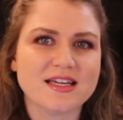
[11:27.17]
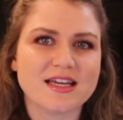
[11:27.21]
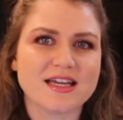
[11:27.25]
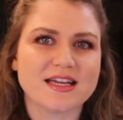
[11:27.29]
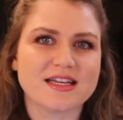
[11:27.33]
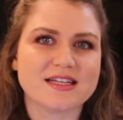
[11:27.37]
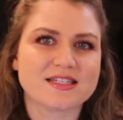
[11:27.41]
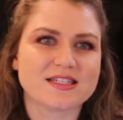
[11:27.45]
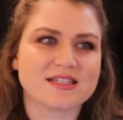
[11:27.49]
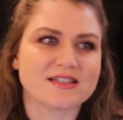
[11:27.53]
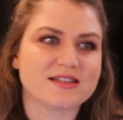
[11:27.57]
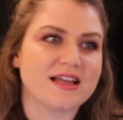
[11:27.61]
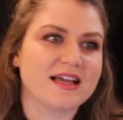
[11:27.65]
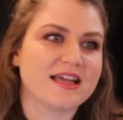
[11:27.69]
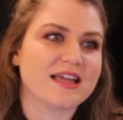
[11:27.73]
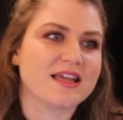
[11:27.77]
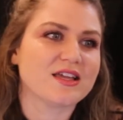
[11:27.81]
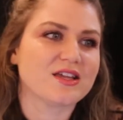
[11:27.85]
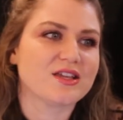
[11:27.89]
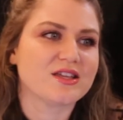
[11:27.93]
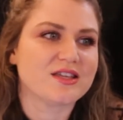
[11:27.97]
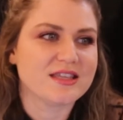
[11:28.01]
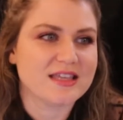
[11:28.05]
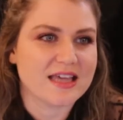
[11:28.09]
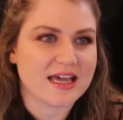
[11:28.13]
and to like
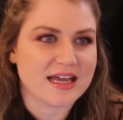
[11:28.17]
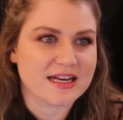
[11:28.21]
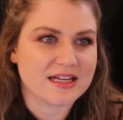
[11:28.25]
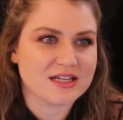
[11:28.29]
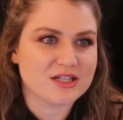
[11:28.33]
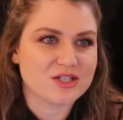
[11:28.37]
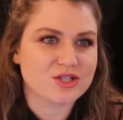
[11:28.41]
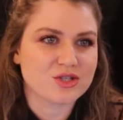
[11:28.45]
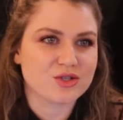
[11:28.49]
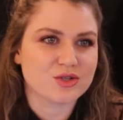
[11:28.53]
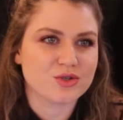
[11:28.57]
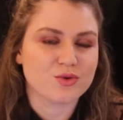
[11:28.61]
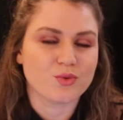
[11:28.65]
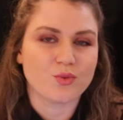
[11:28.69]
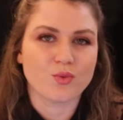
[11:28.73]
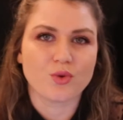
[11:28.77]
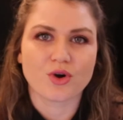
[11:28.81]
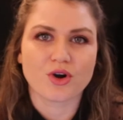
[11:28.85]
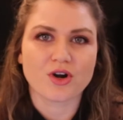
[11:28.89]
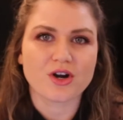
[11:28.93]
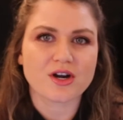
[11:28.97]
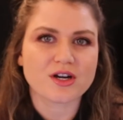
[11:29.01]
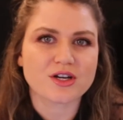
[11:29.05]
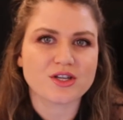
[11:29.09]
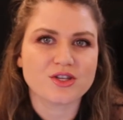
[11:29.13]
get into
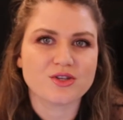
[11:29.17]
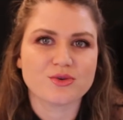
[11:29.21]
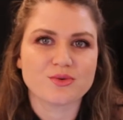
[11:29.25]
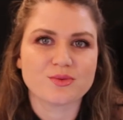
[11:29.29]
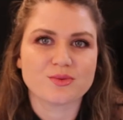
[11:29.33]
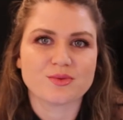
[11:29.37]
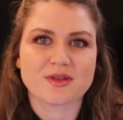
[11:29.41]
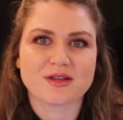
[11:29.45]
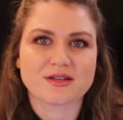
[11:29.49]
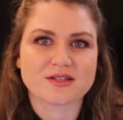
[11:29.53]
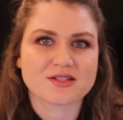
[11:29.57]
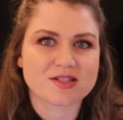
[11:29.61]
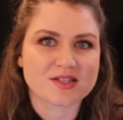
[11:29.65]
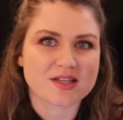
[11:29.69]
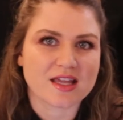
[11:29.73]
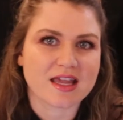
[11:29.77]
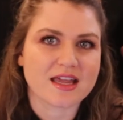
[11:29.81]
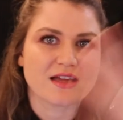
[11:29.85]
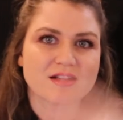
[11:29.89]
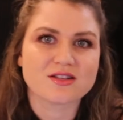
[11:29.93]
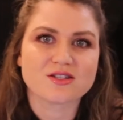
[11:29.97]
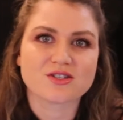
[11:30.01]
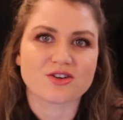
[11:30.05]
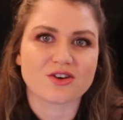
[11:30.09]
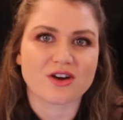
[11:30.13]
work, you it
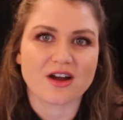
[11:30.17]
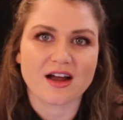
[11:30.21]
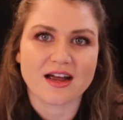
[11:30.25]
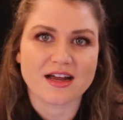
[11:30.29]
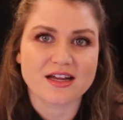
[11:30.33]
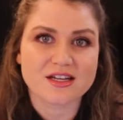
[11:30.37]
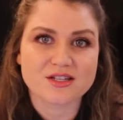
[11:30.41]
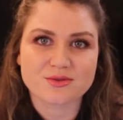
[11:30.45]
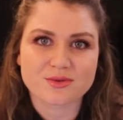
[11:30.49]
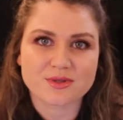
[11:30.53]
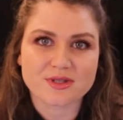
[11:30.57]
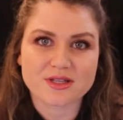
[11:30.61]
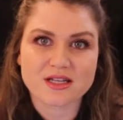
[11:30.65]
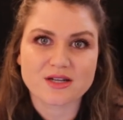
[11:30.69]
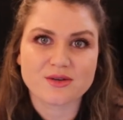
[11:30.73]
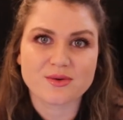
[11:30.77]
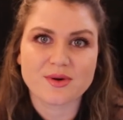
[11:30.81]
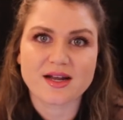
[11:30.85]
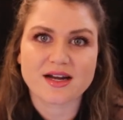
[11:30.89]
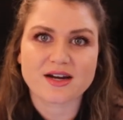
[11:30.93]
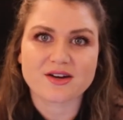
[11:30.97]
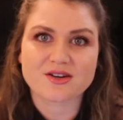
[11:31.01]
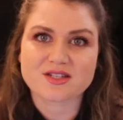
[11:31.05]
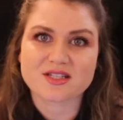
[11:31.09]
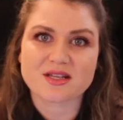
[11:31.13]
scans your eyes really
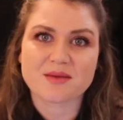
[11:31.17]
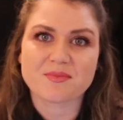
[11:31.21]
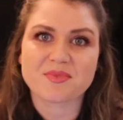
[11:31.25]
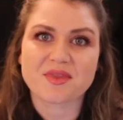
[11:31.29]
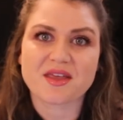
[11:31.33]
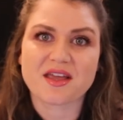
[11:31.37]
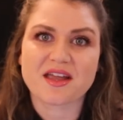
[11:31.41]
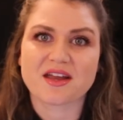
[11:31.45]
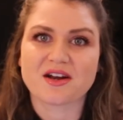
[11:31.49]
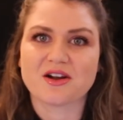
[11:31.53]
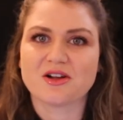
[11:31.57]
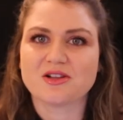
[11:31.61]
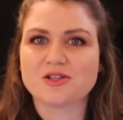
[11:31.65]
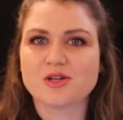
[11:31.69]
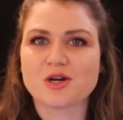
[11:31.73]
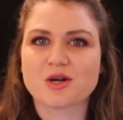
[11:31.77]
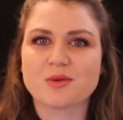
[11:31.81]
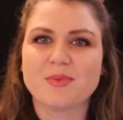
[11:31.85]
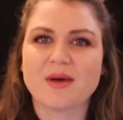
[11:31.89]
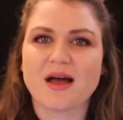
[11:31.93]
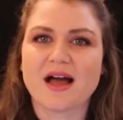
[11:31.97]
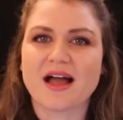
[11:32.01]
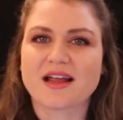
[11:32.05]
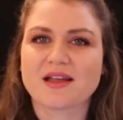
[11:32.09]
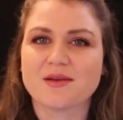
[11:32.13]
quick or something, and I'll look
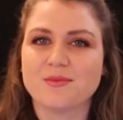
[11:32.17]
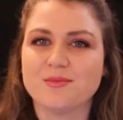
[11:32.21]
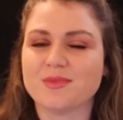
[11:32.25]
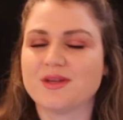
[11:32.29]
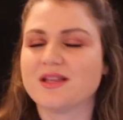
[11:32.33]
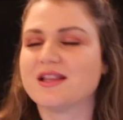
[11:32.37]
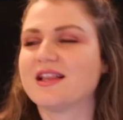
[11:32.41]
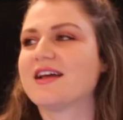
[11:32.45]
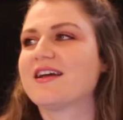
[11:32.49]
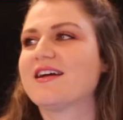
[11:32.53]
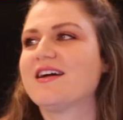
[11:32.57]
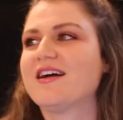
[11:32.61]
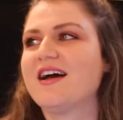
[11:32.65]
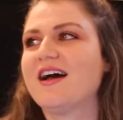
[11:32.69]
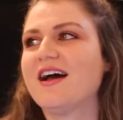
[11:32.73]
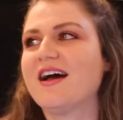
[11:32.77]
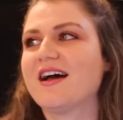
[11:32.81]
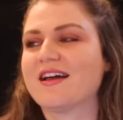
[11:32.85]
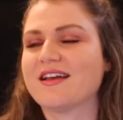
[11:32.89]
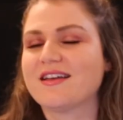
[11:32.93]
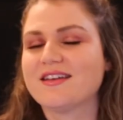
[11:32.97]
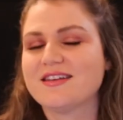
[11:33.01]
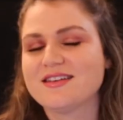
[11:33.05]
back and be like, huh,